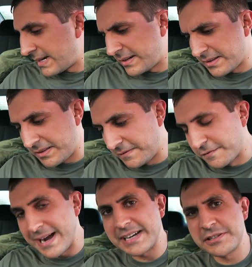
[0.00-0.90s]
yeah, nothing
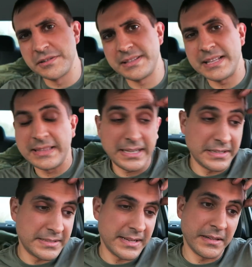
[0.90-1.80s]
fractured that they
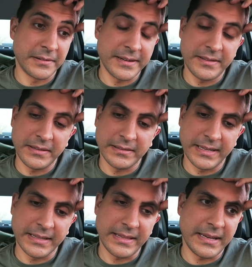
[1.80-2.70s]
could tell or anything
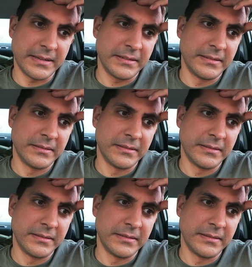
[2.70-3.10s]
like that.